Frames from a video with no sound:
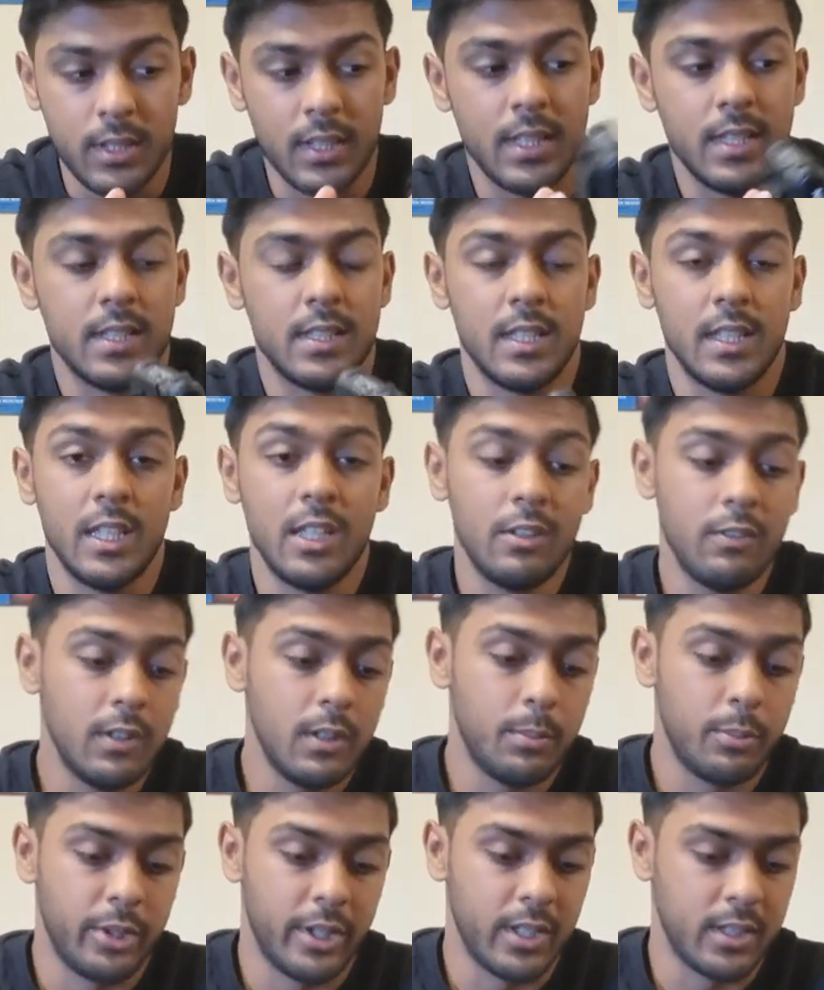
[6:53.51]
these
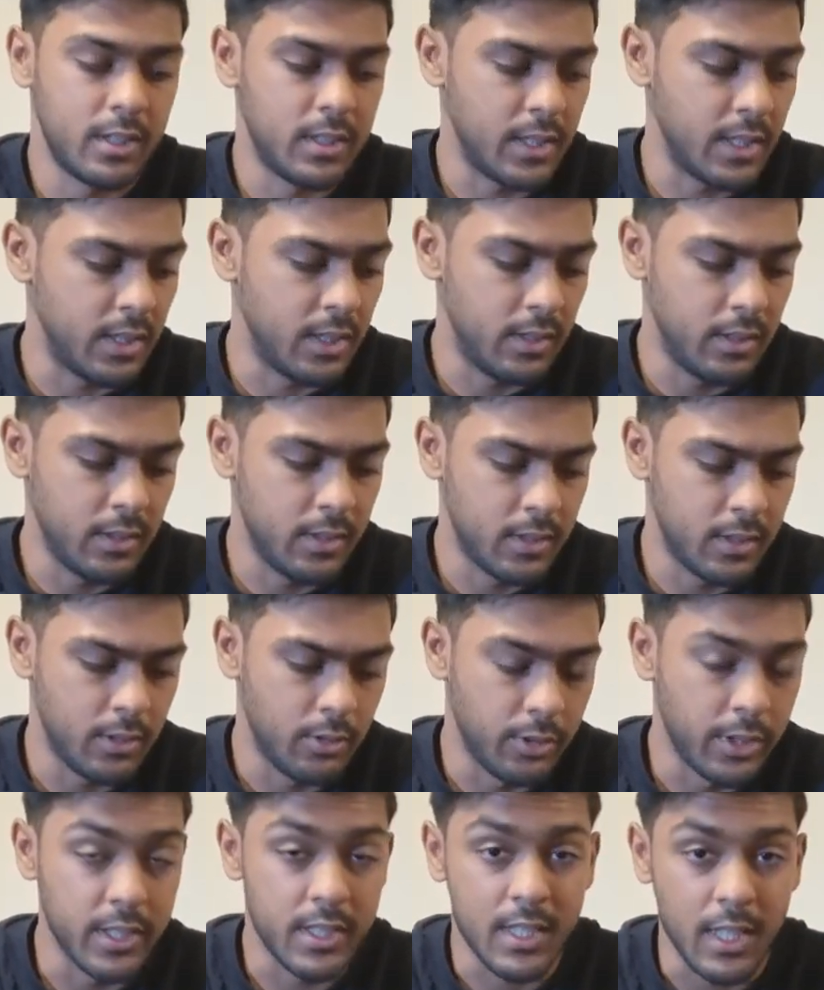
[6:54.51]
EV brand cells,
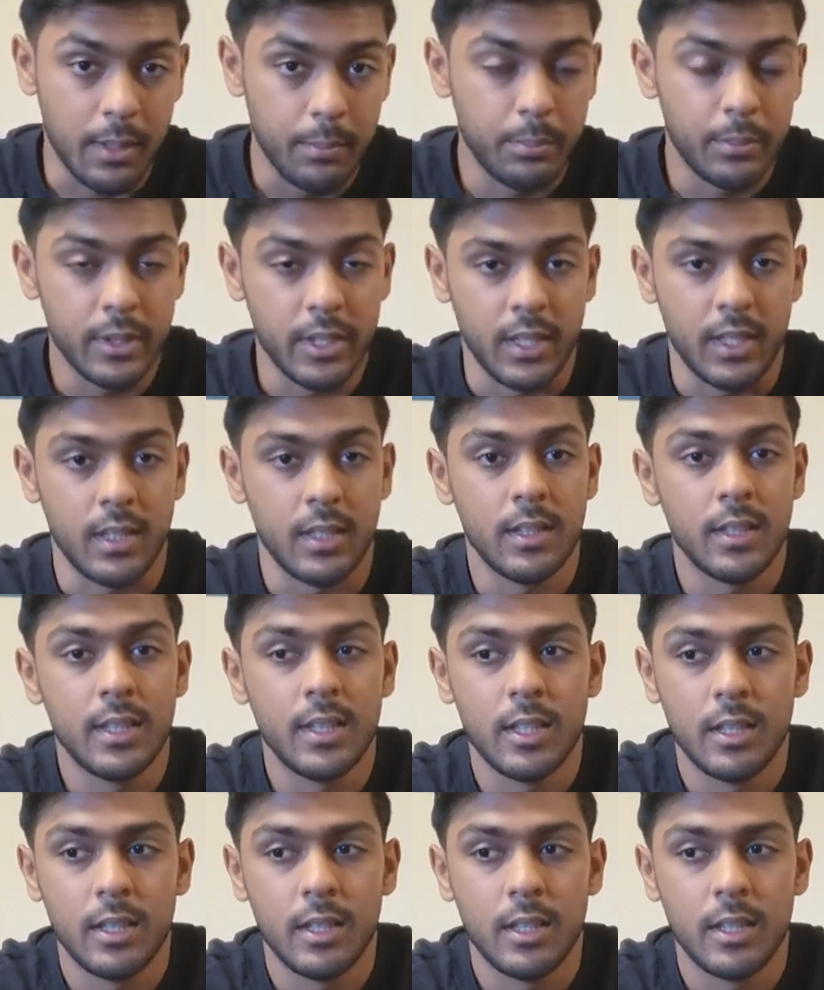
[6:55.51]
or this company